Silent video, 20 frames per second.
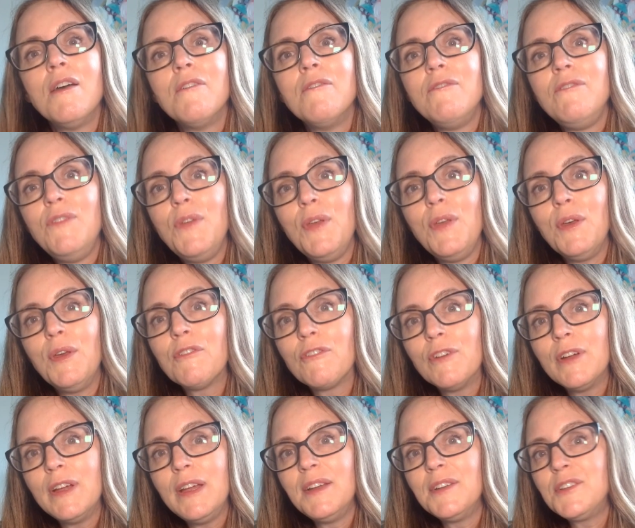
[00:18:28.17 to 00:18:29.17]
Feel
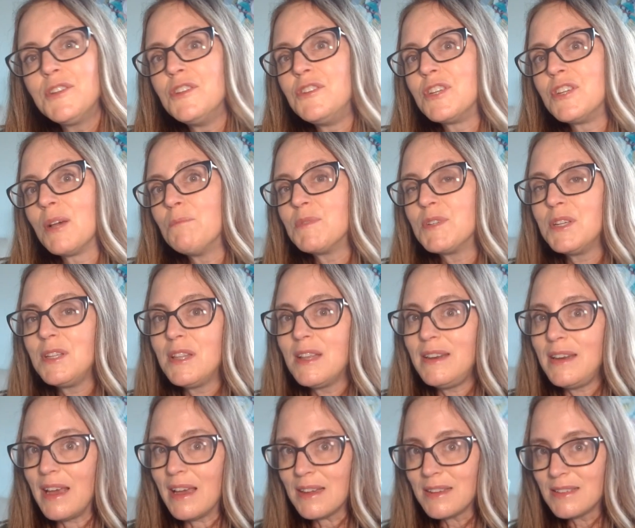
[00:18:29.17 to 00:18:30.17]
free to jump to the
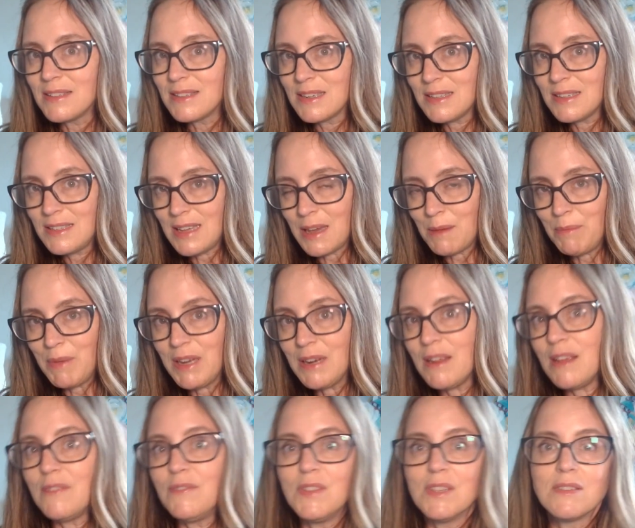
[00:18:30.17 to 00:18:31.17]
next
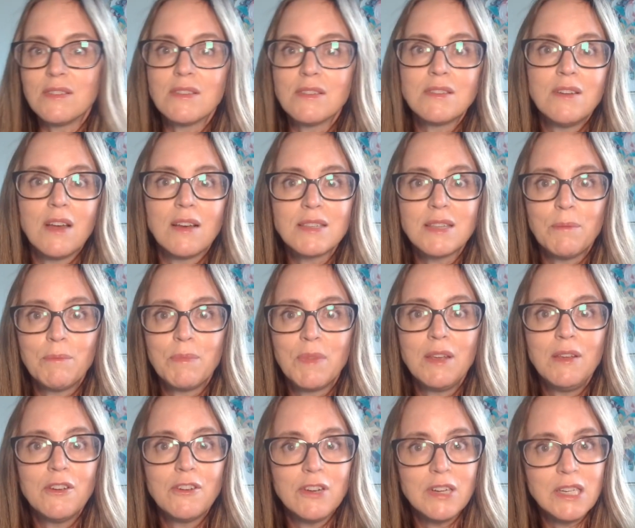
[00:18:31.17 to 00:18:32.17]
segment if this is not
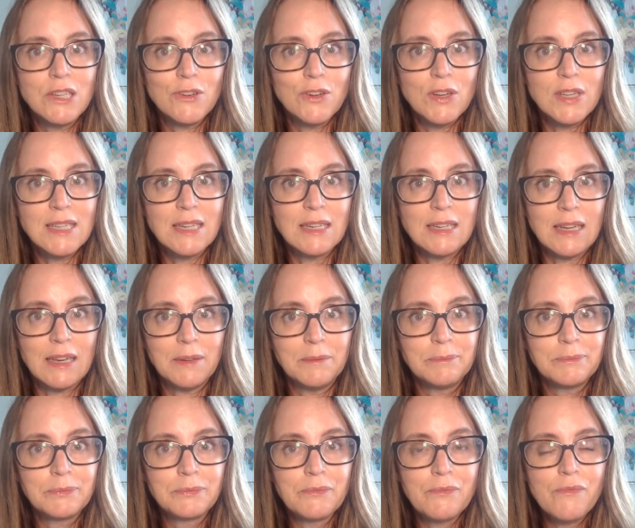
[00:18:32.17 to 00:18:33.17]
something you're interested
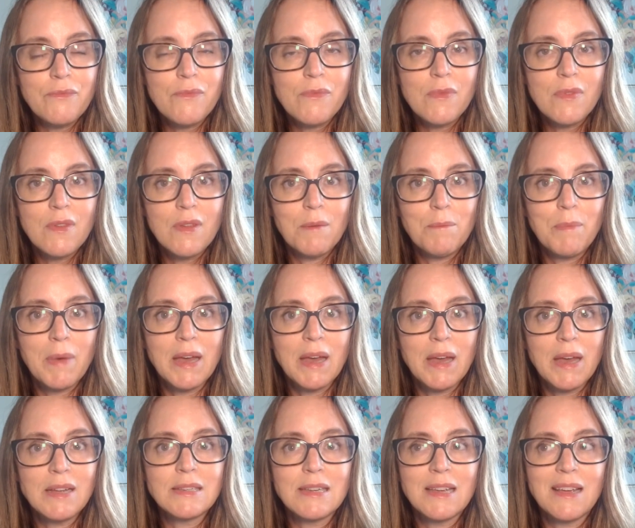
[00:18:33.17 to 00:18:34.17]
in,
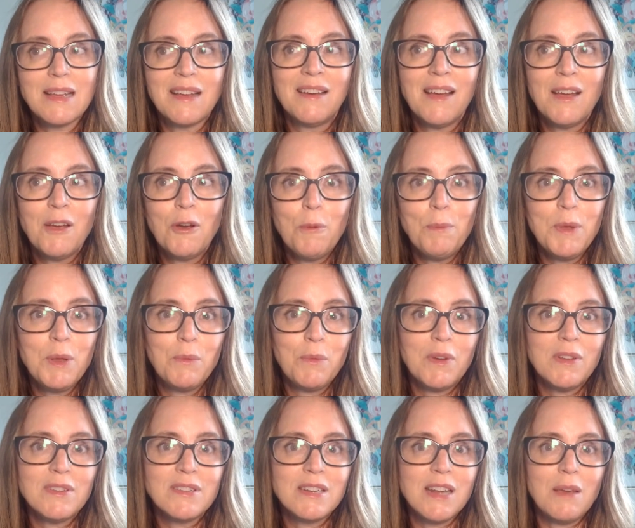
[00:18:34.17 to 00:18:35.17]
but I hope you
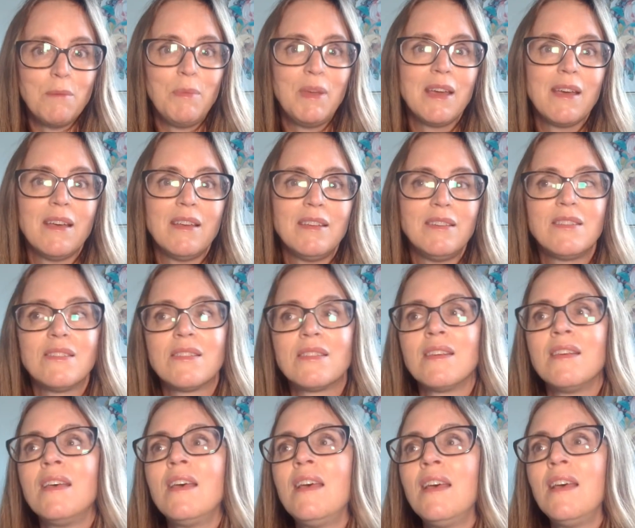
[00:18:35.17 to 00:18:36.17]
will stay because,
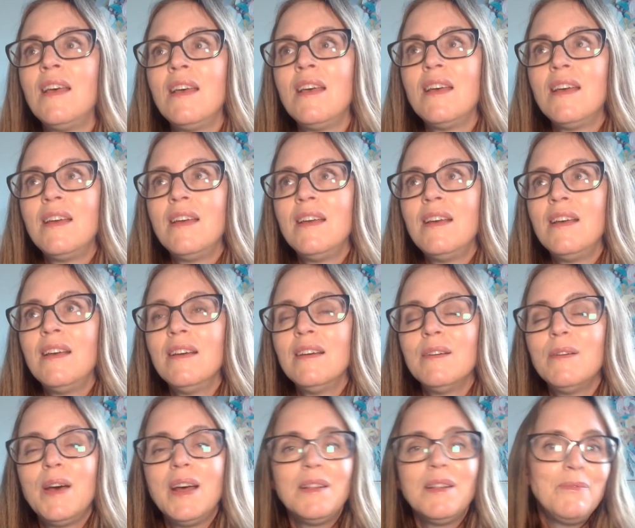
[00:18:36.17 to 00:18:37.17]

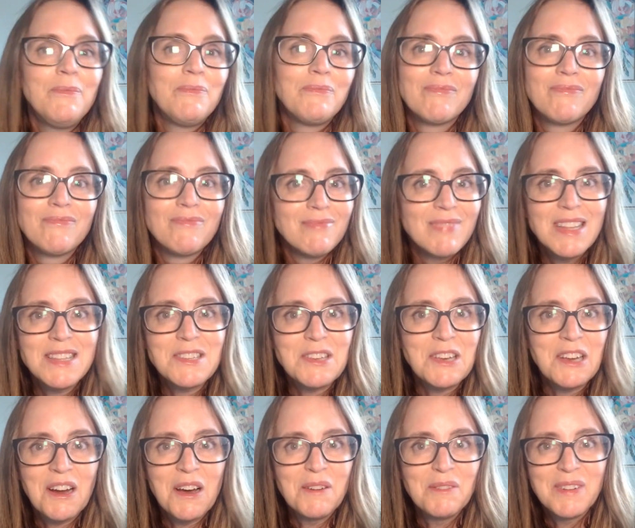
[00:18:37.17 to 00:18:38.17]
well, let's
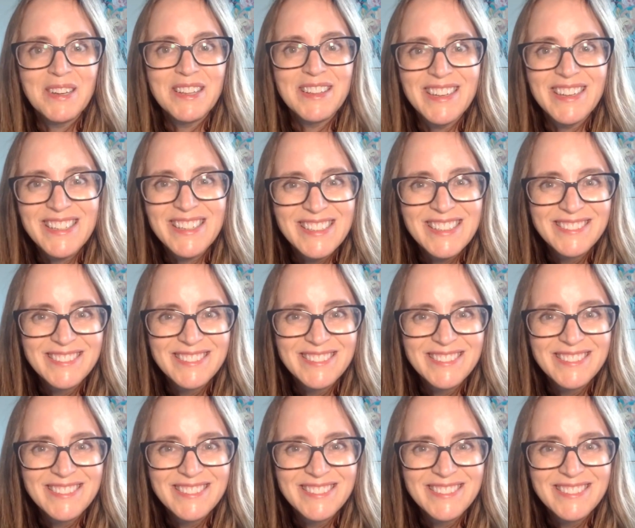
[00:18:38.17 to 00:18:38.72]
get on with it.